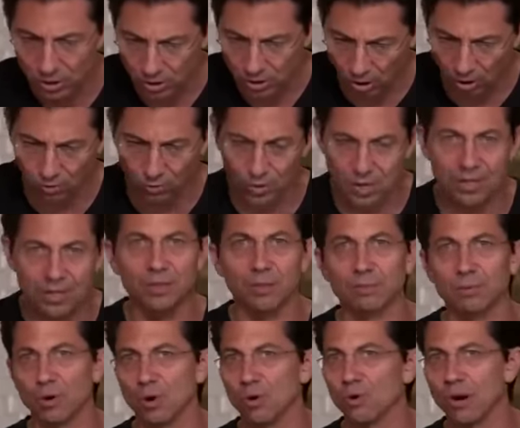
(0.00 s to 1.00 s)
Start reading
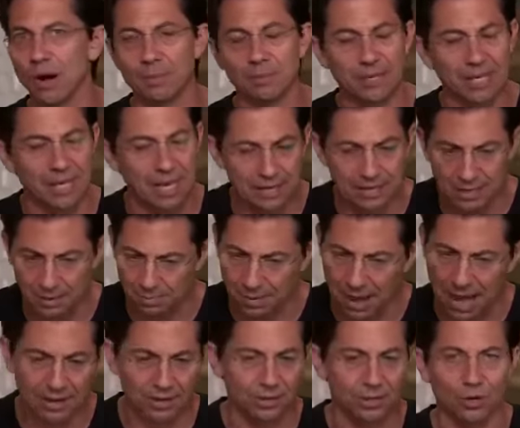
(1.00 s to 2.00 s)
the program again. Get
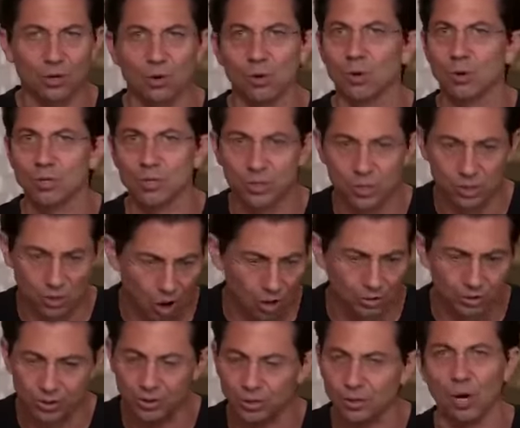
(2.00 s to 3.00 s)
back in the course.
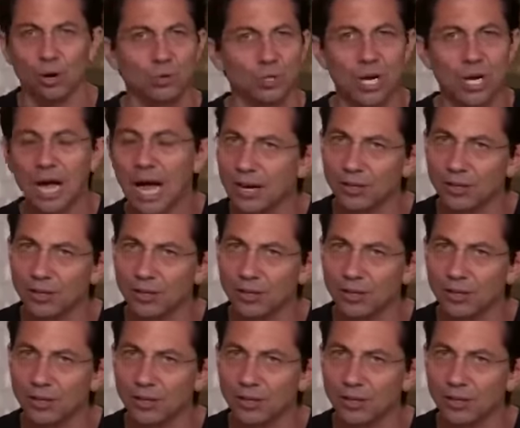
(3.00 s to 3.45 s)
Talk to your coach.